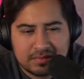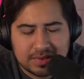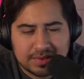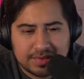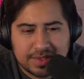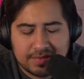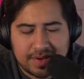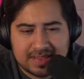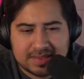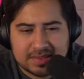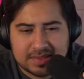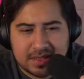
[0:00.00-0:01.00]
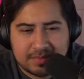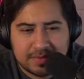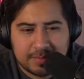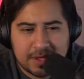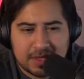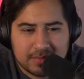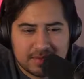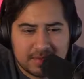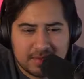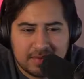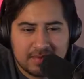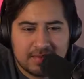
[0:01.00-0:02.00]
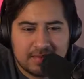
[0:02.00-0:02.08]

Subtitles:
When the T Rexes come for the baby.